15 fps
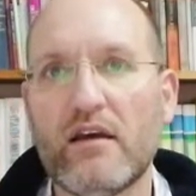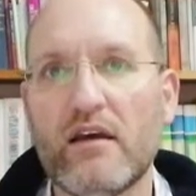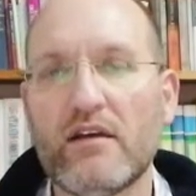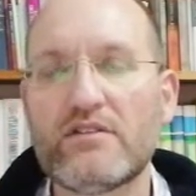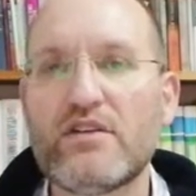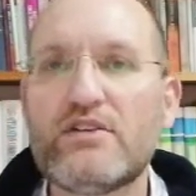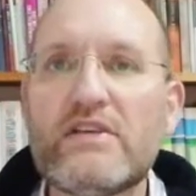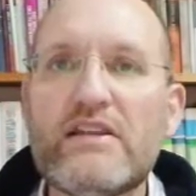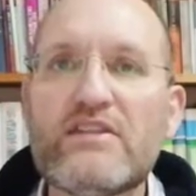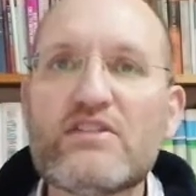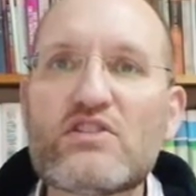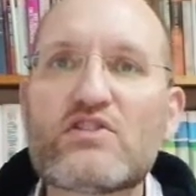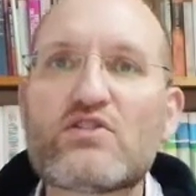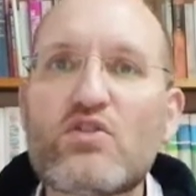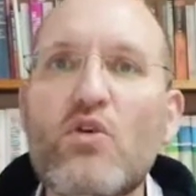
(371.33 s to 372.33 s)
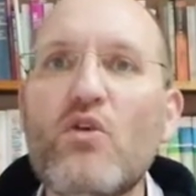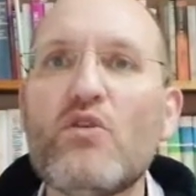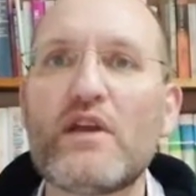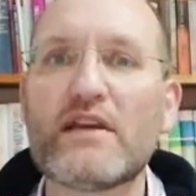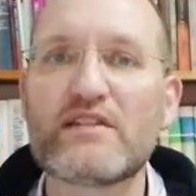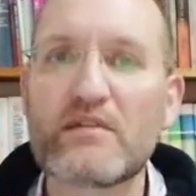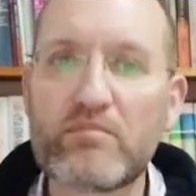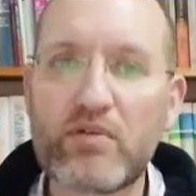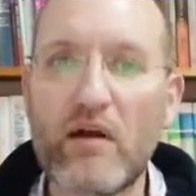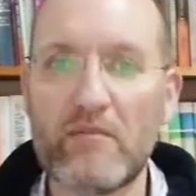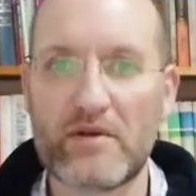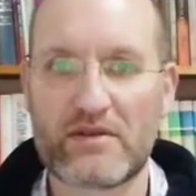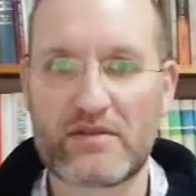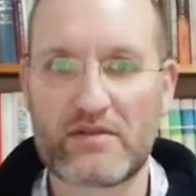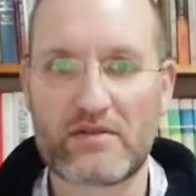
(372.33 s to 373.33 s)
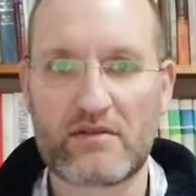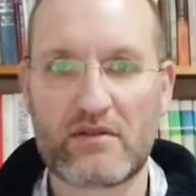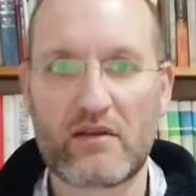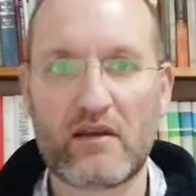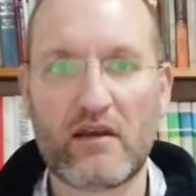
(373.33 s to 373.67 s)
And so you see, this story is a promise.